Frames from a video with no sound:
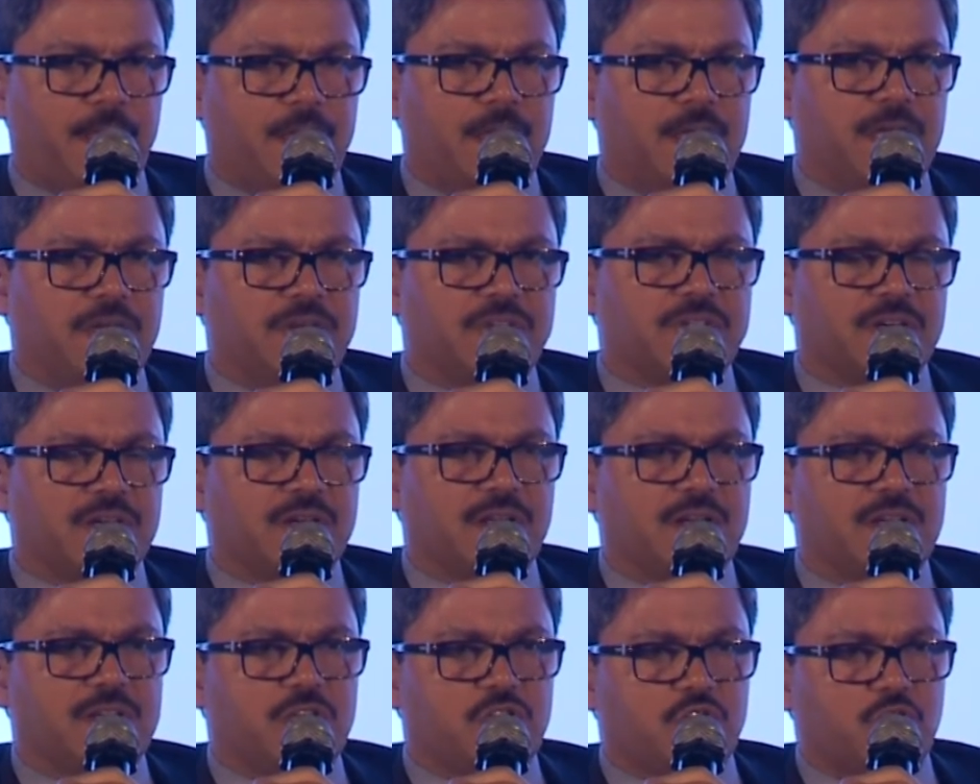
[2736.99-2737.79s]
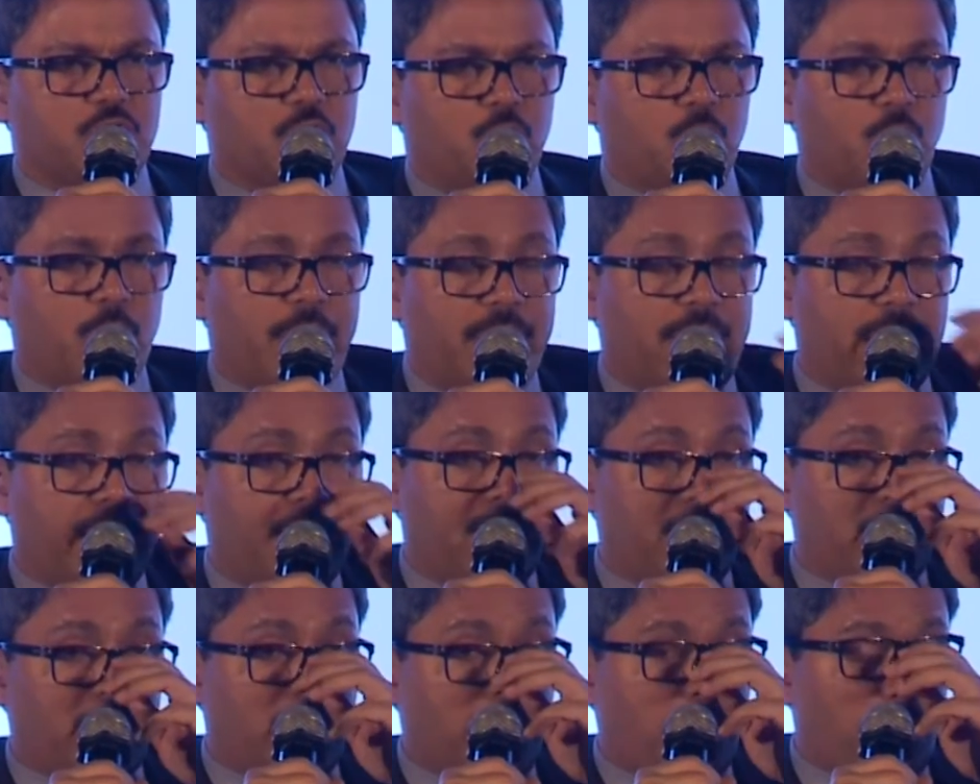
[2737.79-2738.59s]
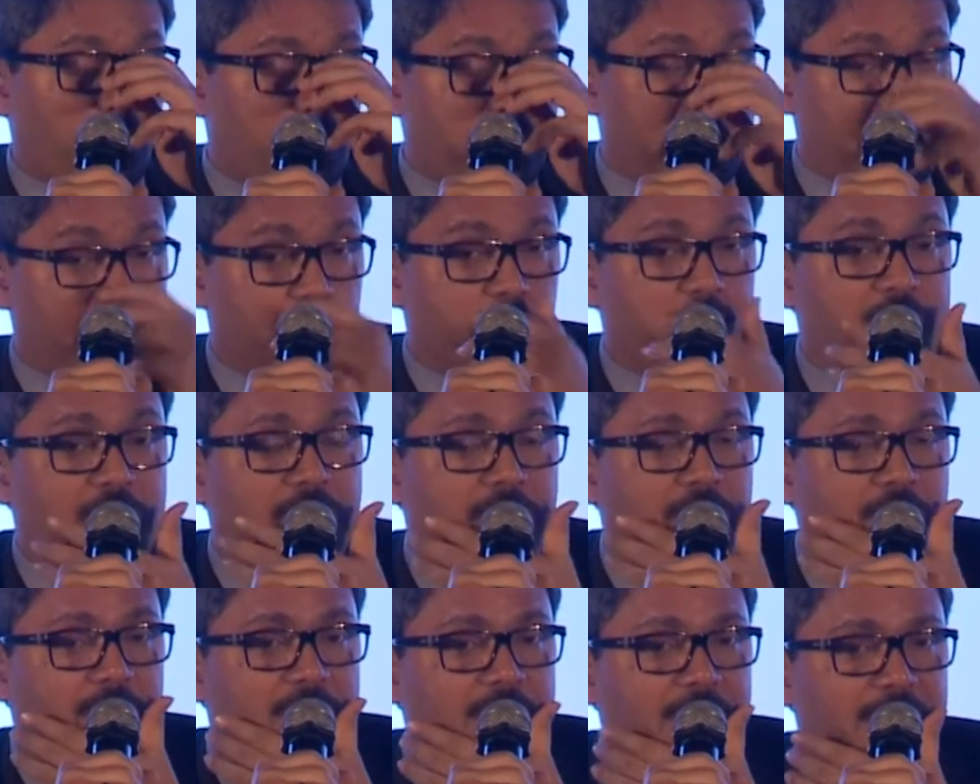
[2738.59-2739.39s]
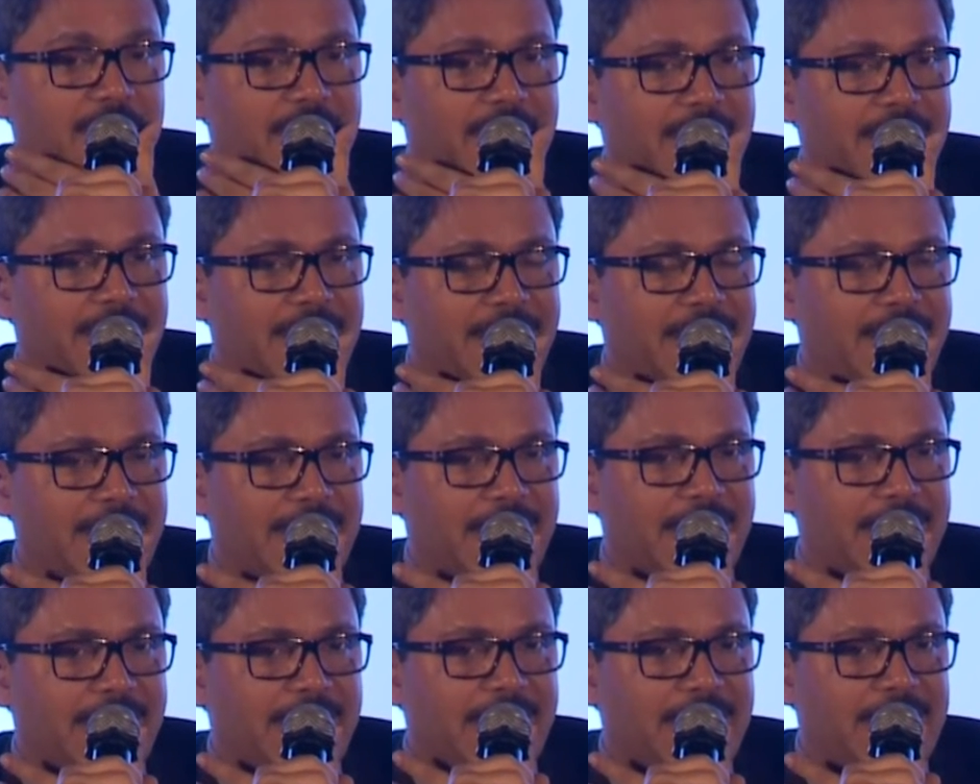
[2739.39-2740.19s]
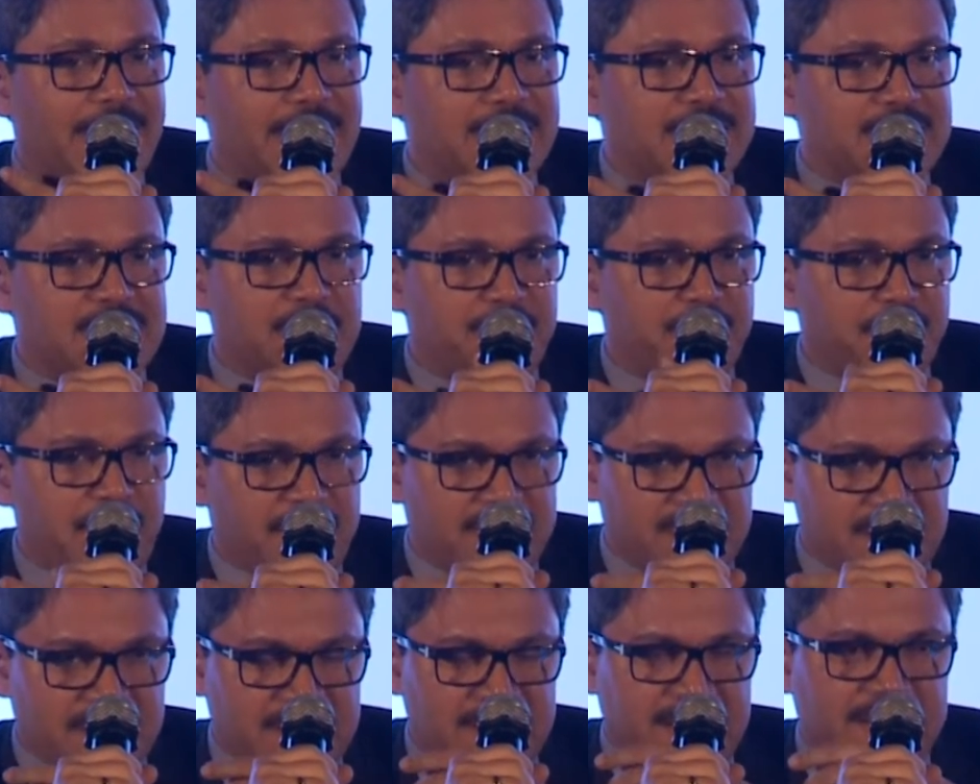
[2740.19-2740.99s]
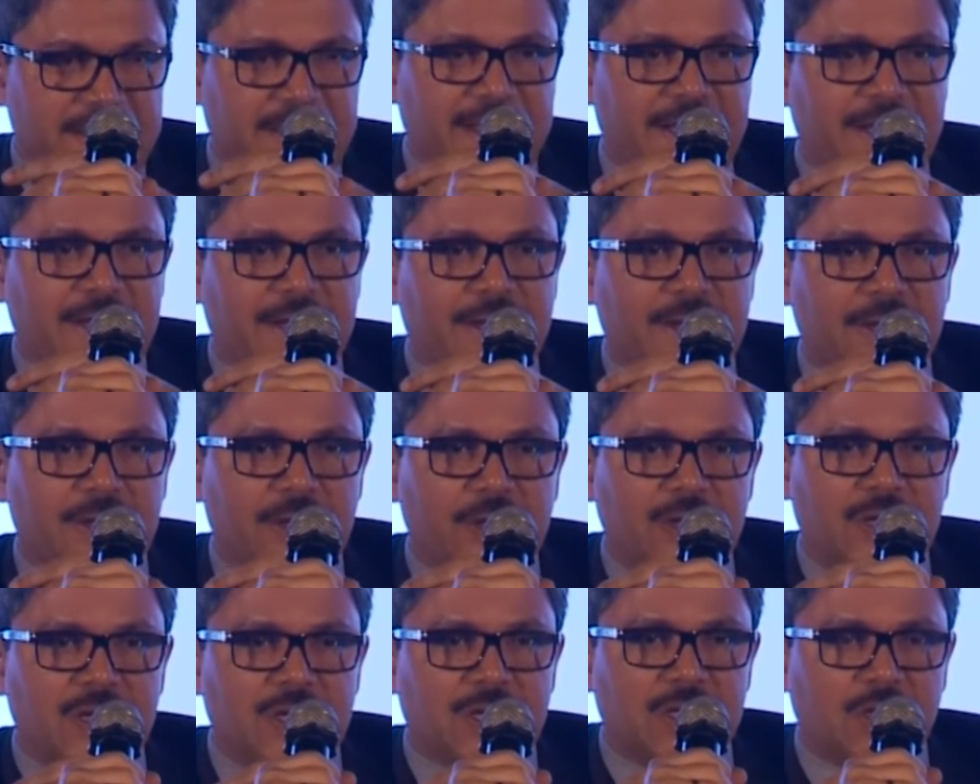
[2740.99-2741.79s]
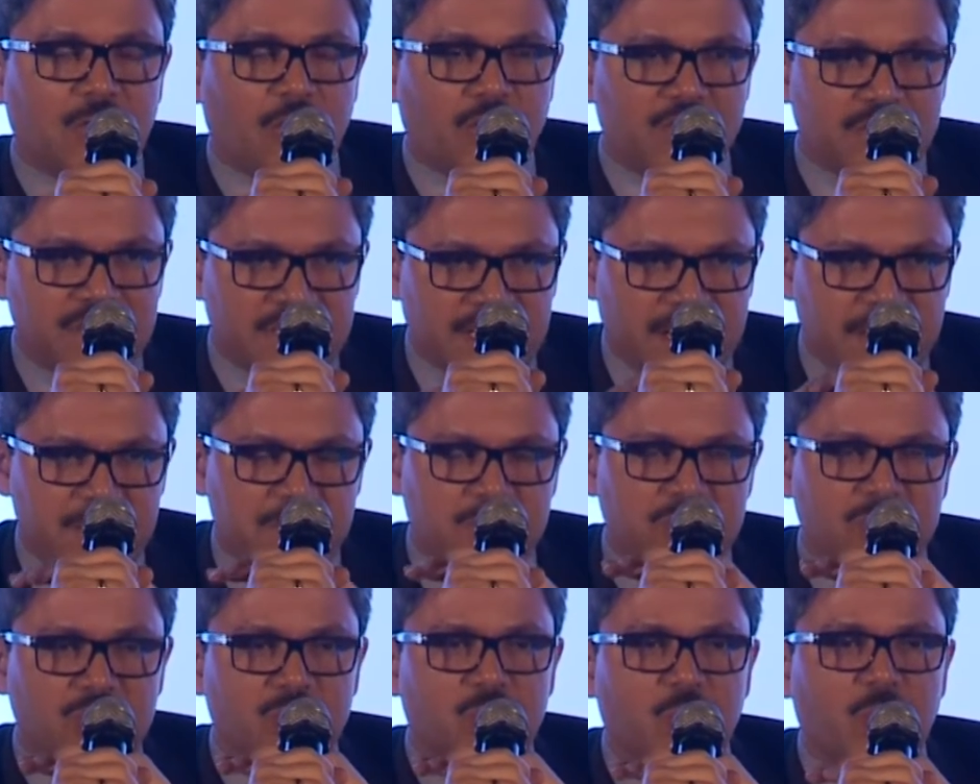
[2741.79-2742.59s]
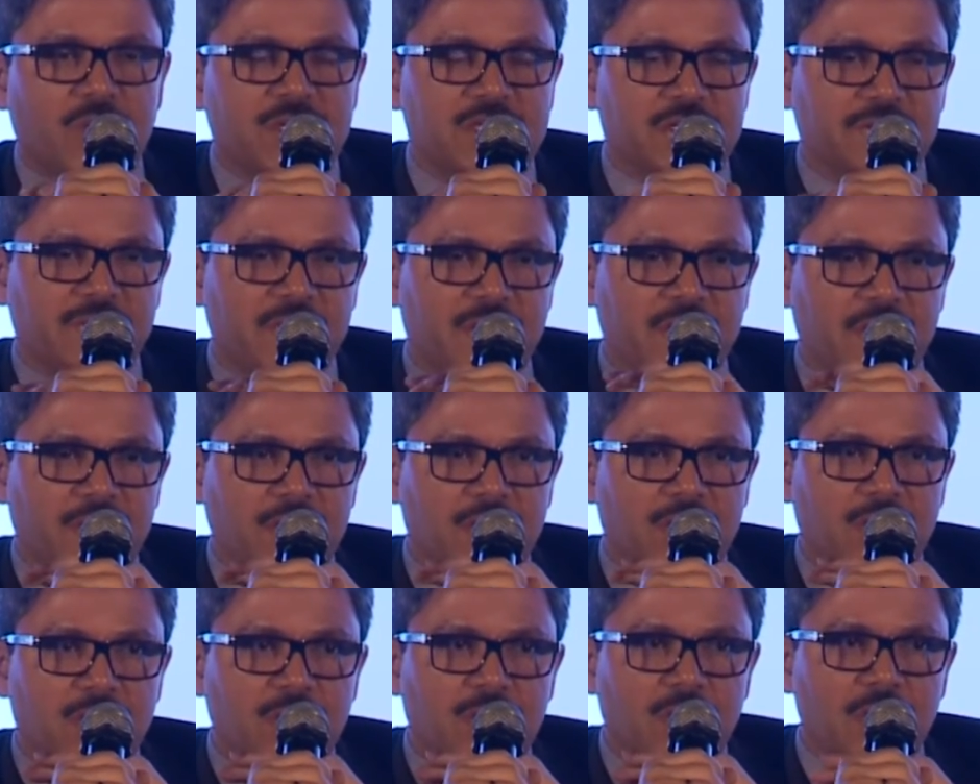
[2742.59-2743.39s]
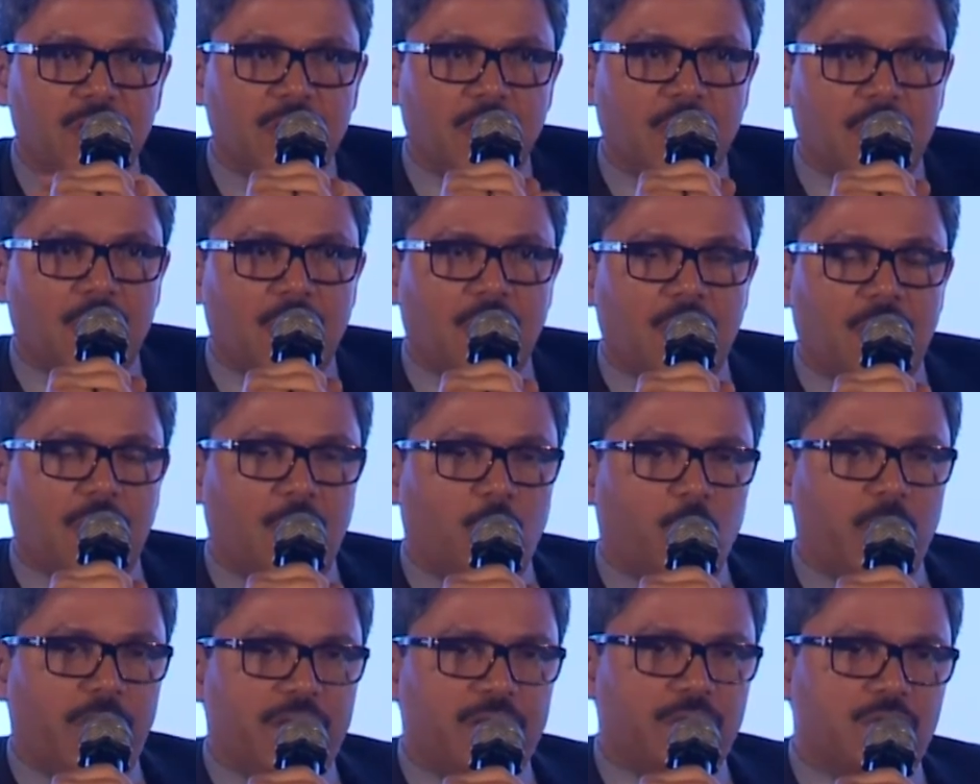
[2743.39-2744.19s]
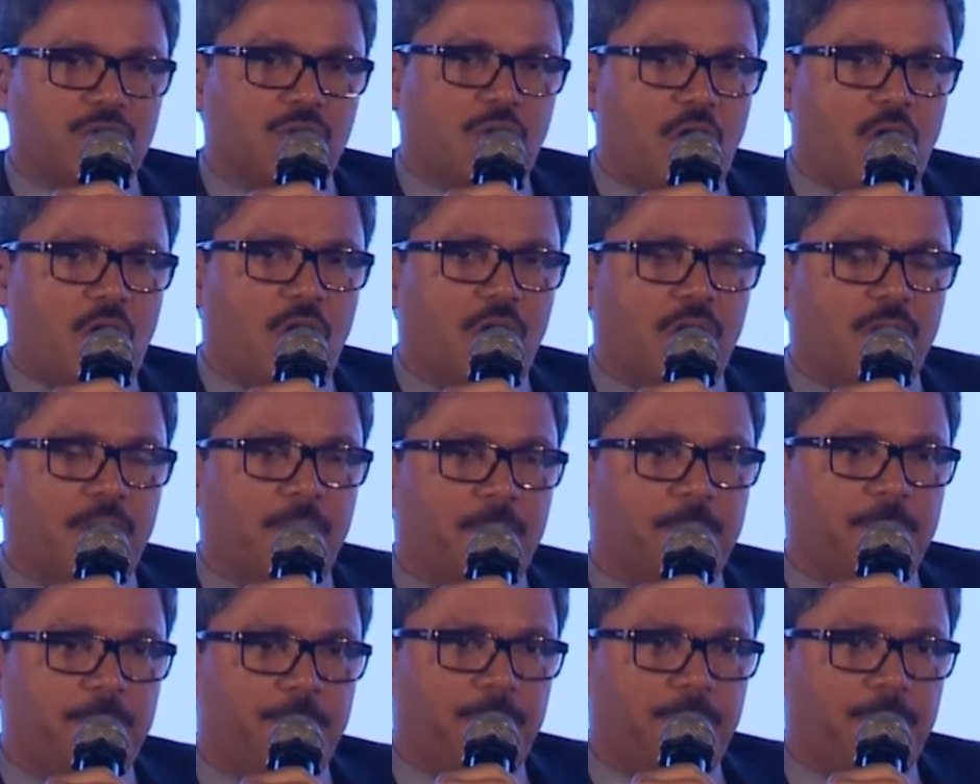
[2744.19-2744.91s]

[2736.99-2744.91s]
internal issue where while we are uh, sympathetic and uh, condemned or whatever uh, went wrong,